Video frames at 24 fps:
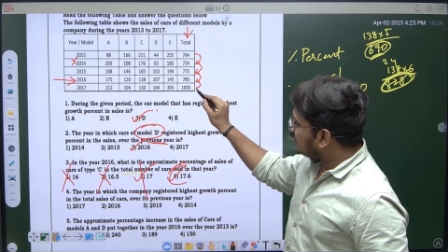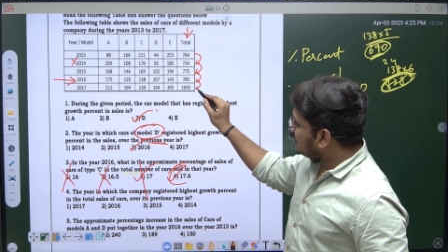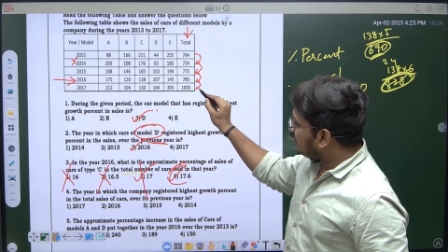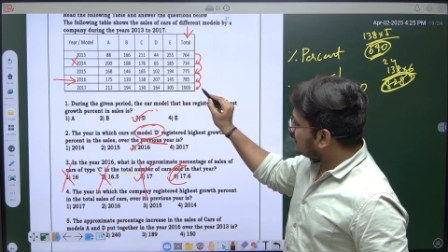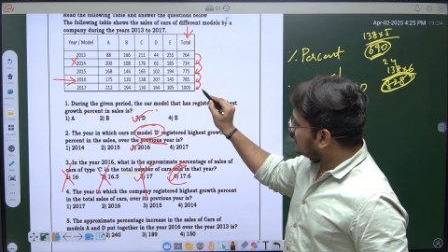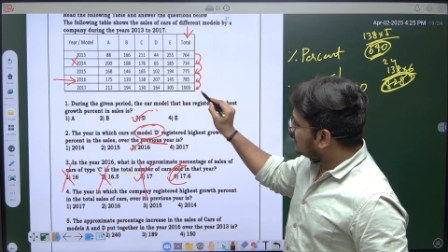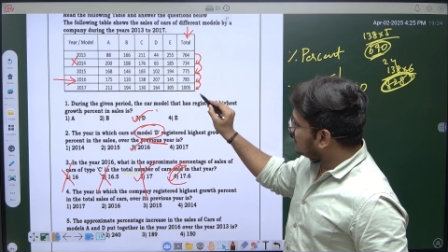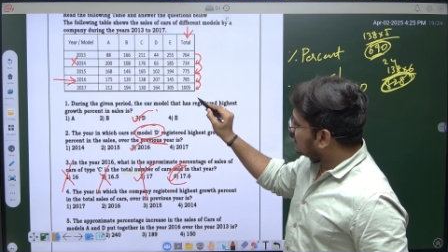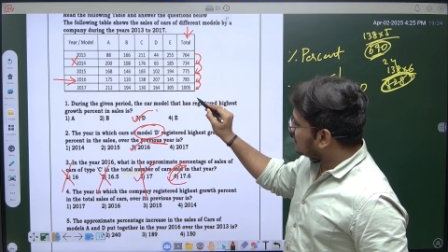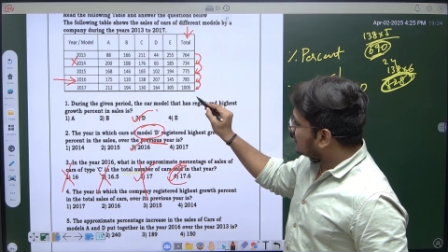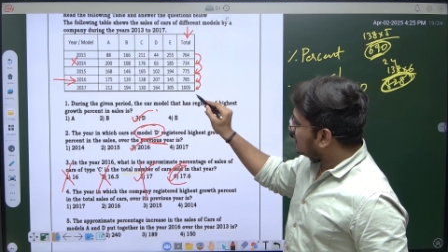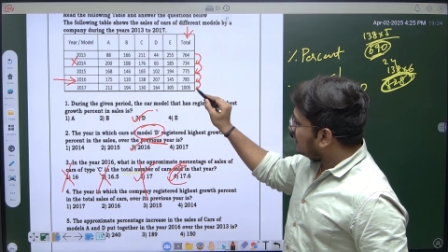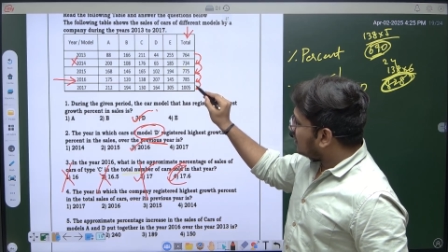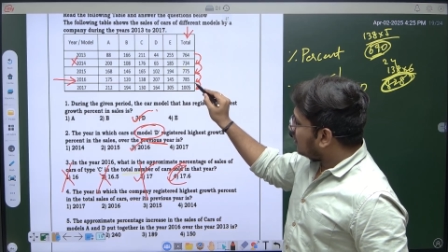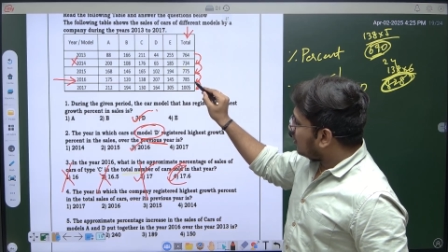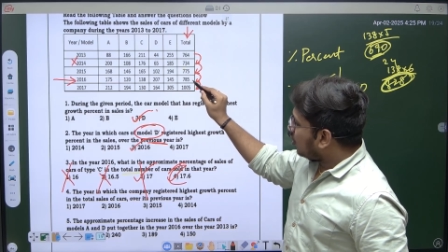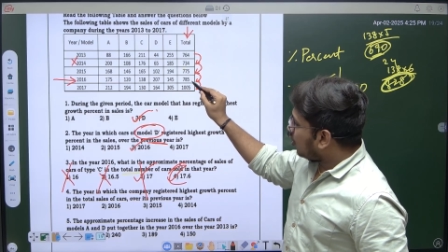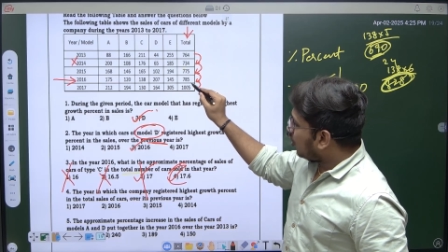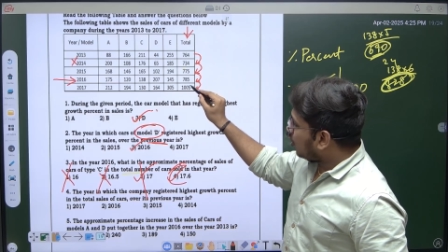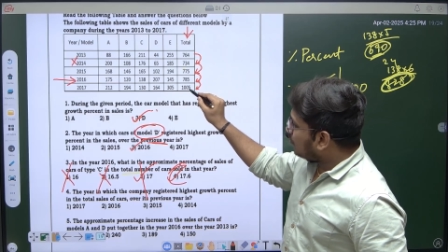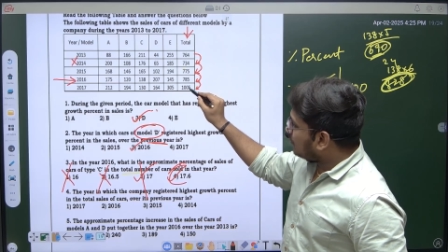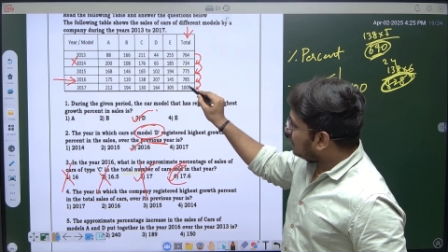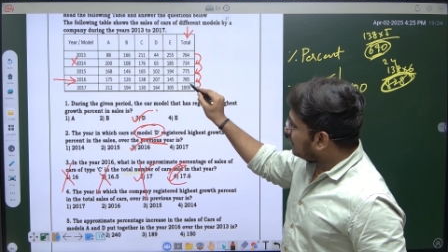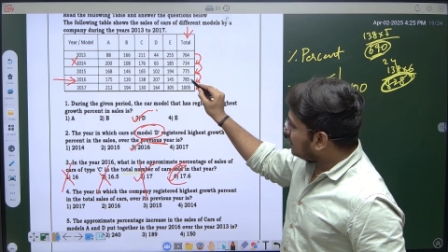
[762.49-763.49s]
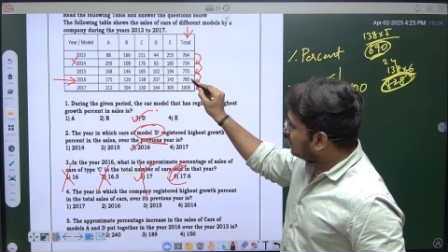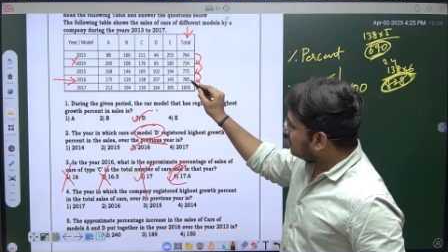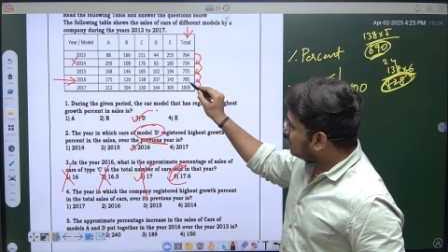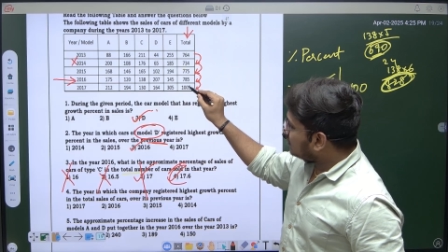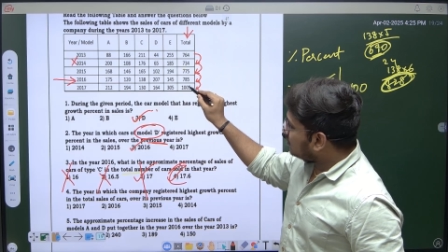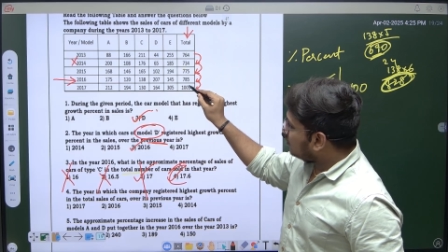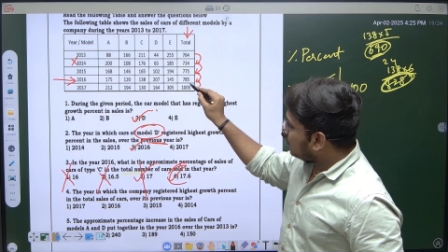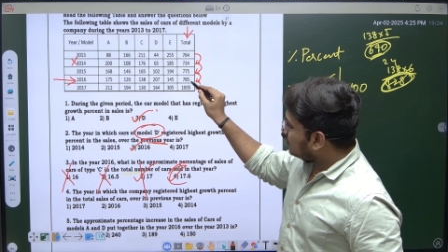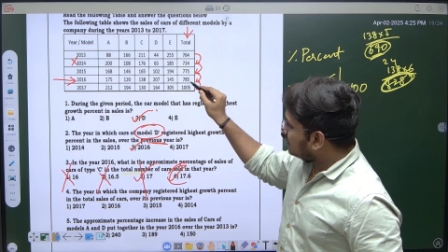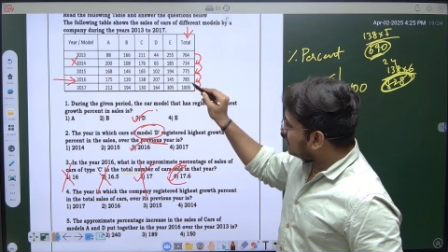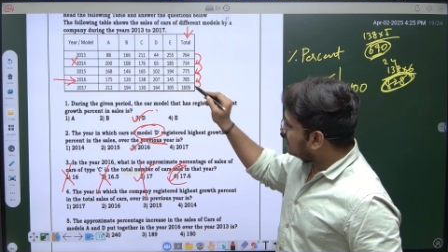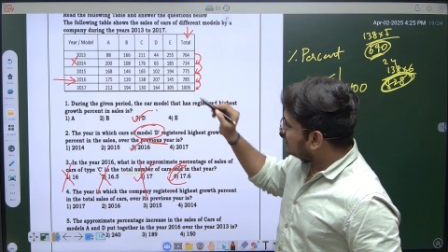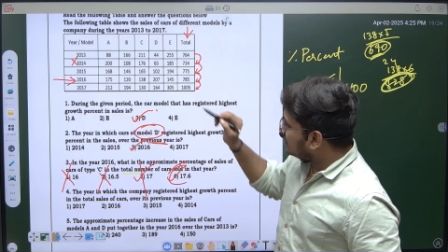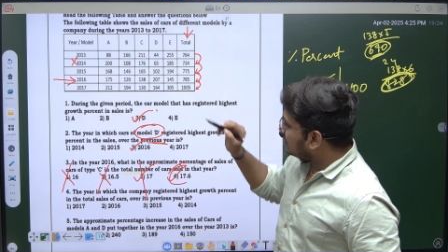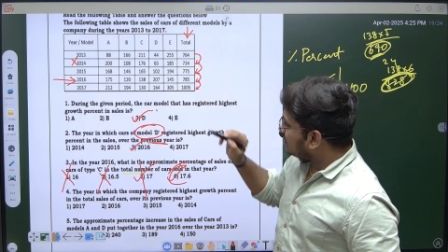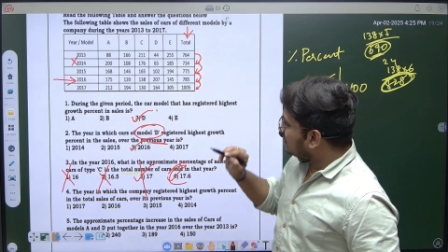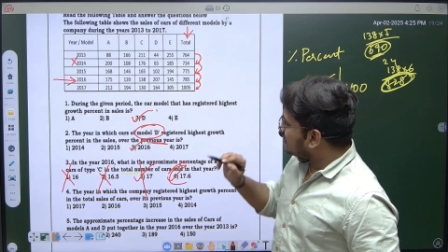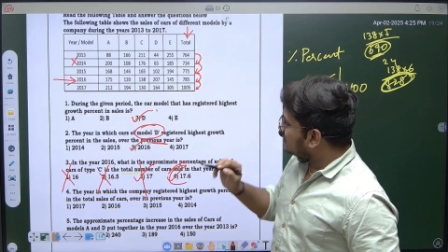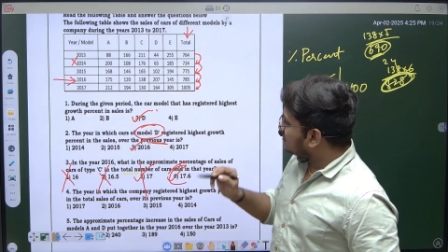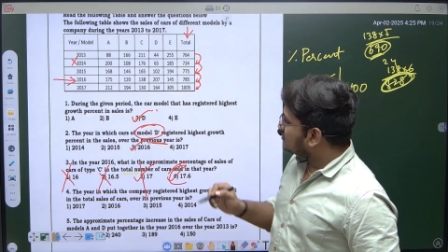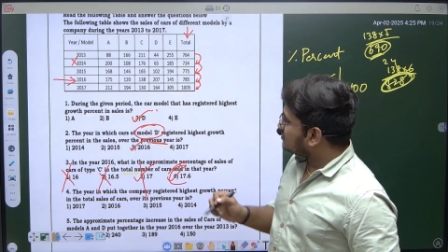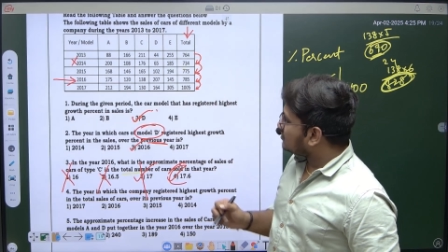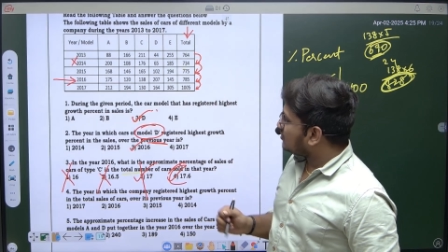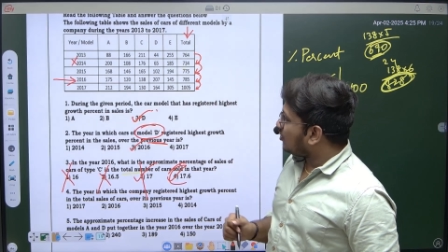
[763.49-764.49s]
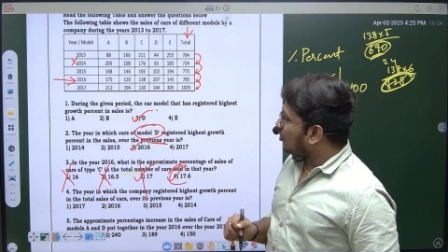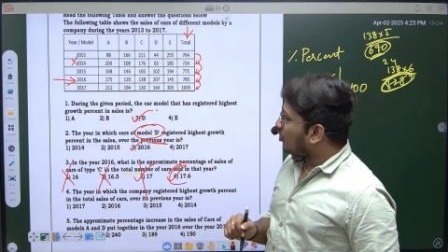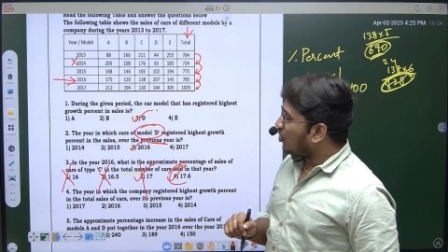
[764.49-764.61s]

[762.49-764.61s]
year, how many got increased?